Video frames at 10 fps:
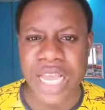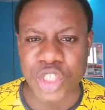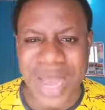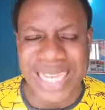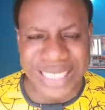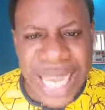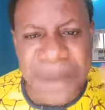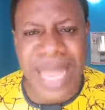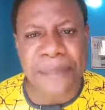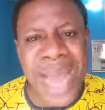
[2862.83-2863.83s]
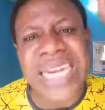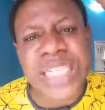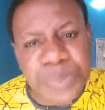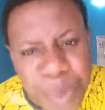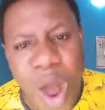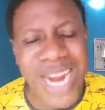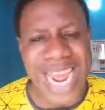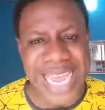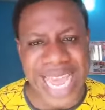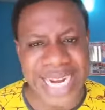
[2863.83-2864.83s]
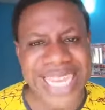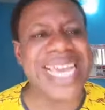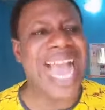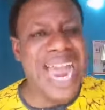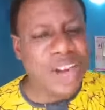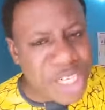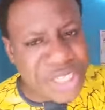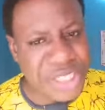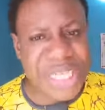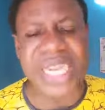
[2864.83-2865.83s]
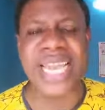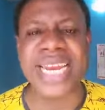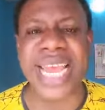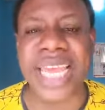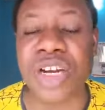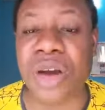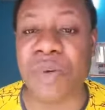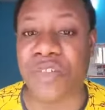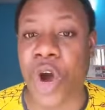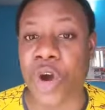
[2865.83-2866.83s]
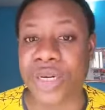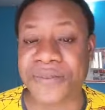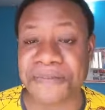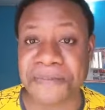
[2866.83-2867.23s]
So except a man is born again, he cannot see the kingdom of God.